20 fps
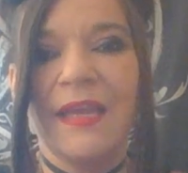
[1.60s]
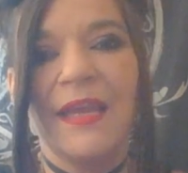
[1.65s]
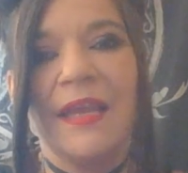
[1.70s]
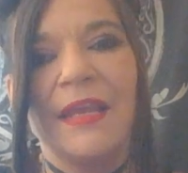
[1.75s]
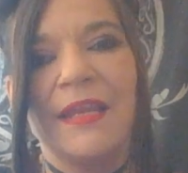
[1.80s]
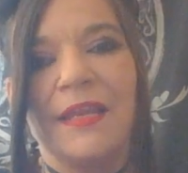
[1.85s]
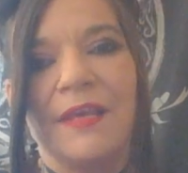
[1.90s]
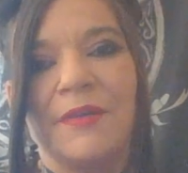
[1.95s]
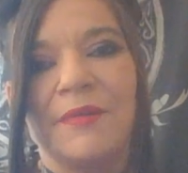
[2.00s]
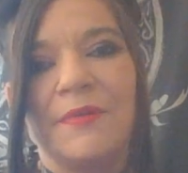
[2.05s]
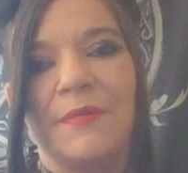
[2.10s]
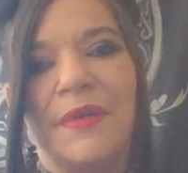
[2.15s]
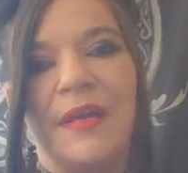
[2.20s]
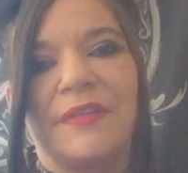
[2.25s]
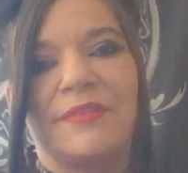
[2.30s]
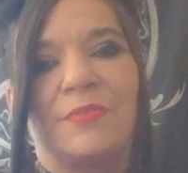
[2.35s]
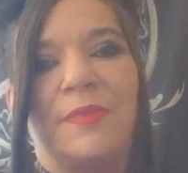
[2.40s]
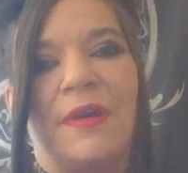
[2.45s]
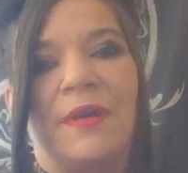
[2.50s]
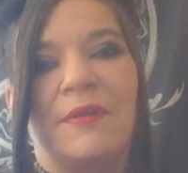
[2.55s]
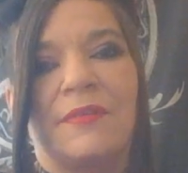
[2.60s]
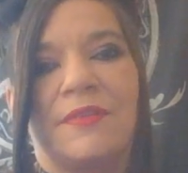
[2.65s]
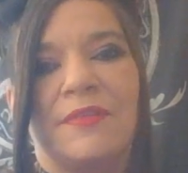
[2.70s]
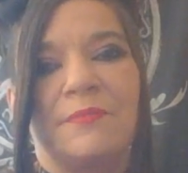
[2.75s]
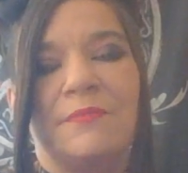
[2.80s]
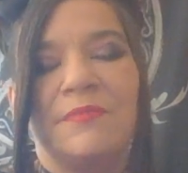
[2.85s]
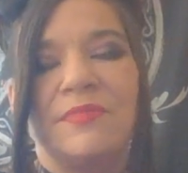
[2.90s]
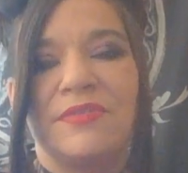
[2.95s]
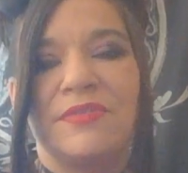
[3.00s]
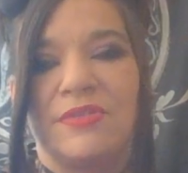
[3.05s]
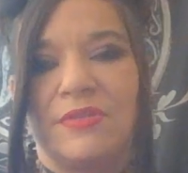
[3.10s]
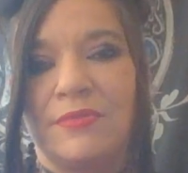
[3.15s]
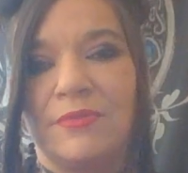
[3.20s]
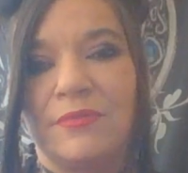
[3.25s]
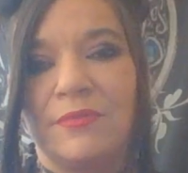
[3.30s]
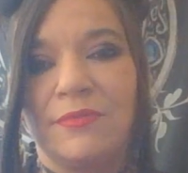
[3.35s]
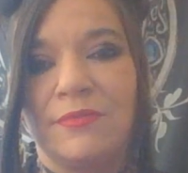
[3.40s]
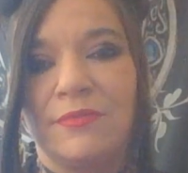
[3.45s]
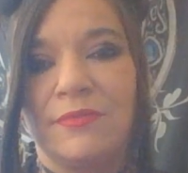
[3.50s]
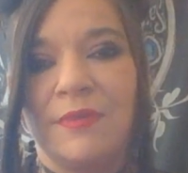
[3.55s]
Hello and welcome
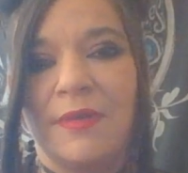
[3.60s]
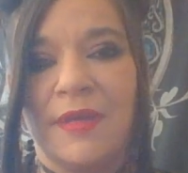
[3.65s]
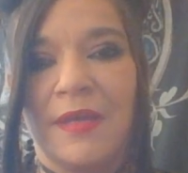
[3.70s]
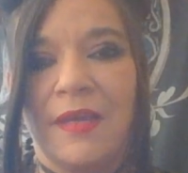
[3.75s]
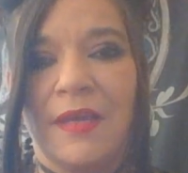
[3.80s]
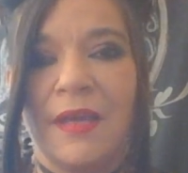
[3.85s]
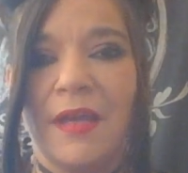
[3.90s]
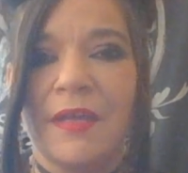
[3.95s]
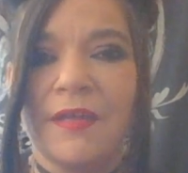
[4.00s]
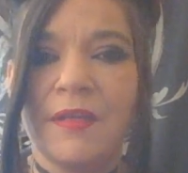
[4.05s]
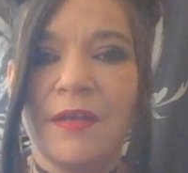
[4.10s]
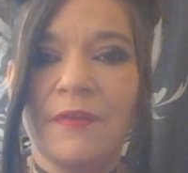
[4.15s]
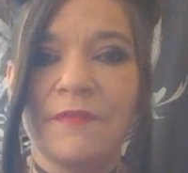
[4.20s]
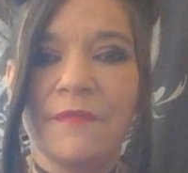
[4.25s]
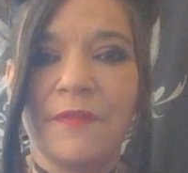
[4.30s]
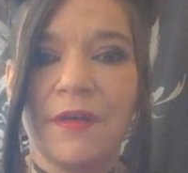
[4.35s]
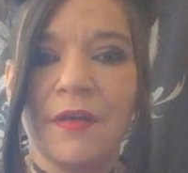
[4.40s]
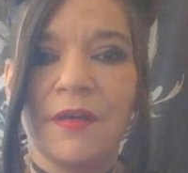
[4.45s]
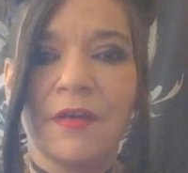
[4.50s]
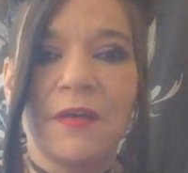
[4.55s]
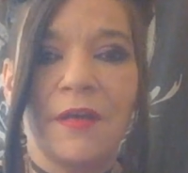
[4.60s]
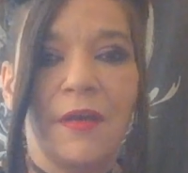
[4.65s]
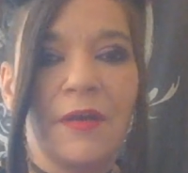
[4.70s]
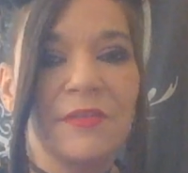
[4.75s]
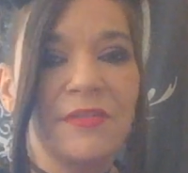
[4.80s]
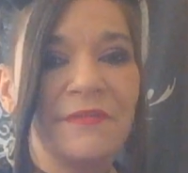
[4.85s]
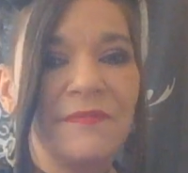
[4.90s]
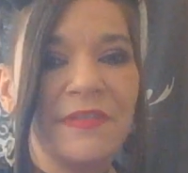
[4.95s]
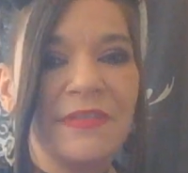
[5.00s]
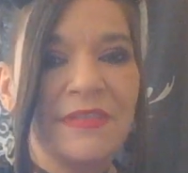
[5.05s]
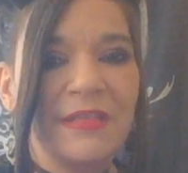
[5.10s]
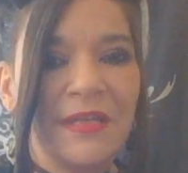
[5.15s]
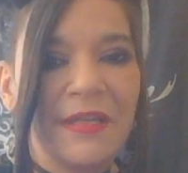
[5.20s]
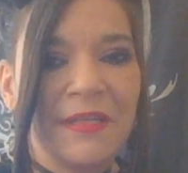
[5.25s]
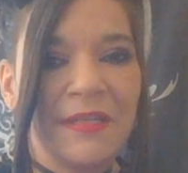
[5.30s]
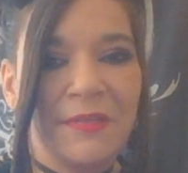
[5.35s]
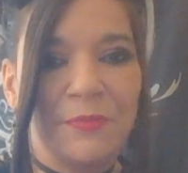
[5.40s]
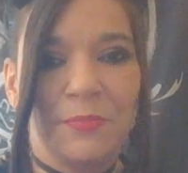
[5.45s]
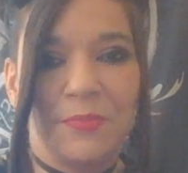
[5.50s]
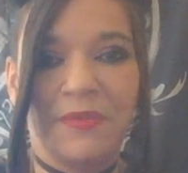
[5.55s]
to another card of the
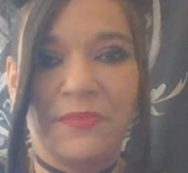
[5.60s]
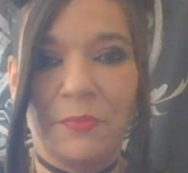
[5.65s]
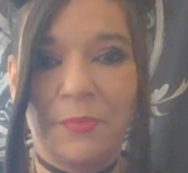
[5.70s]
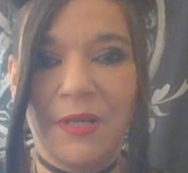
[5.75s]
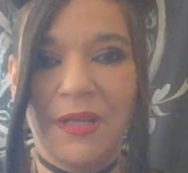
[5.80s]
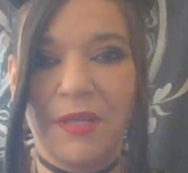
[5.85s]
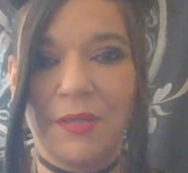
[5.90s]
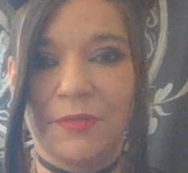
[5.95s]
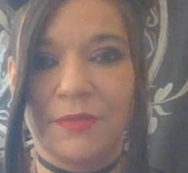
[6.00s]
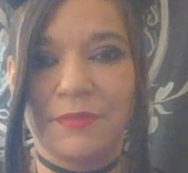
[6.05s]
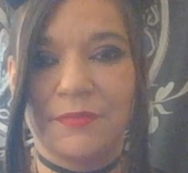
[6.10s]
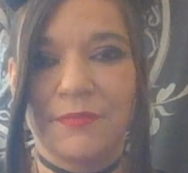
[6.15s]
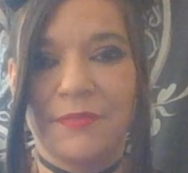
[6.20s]
day with Willow.